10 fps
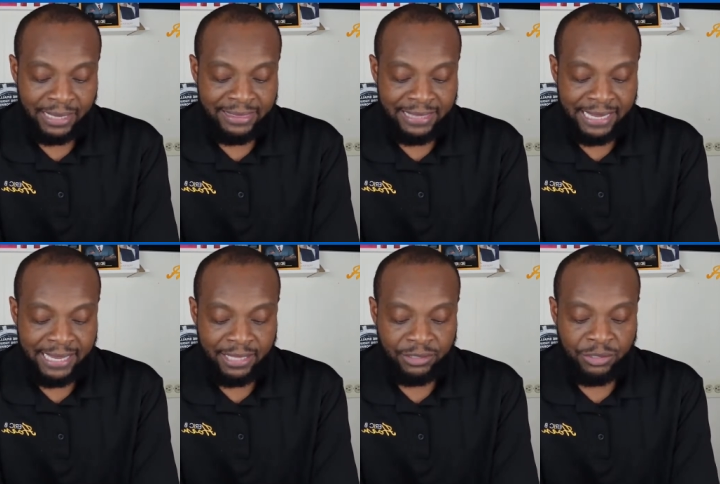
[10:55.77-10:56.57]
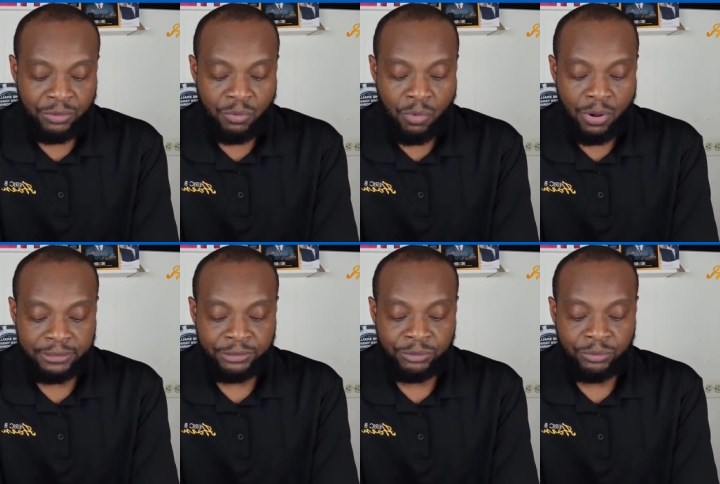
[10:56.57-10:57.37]
And then you
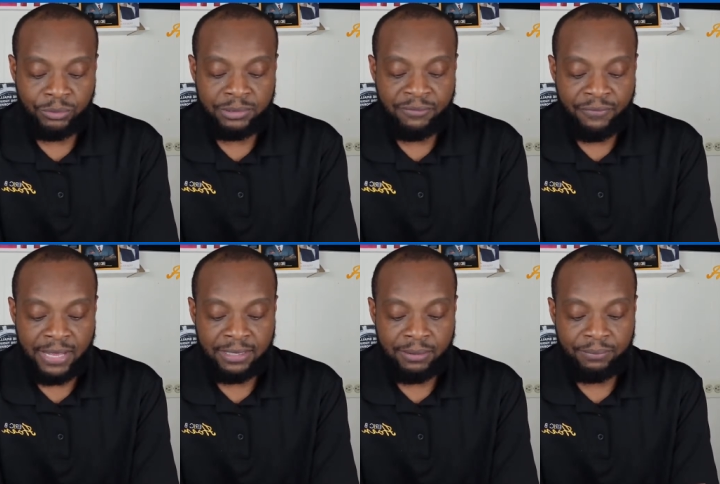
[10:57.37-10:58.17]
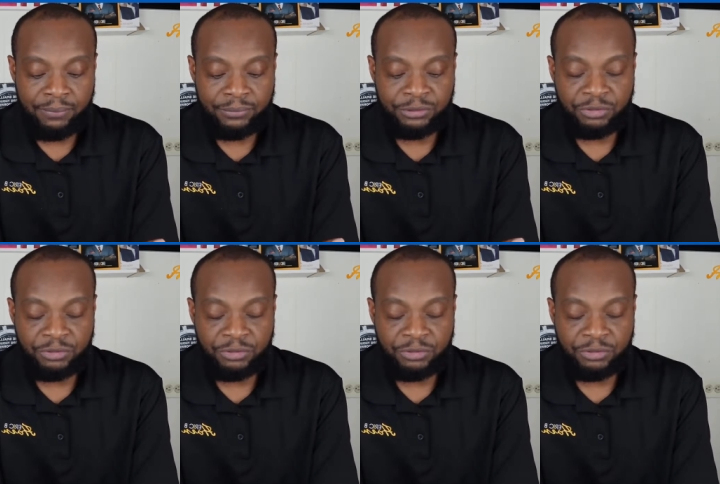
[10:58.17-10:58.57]
want to develop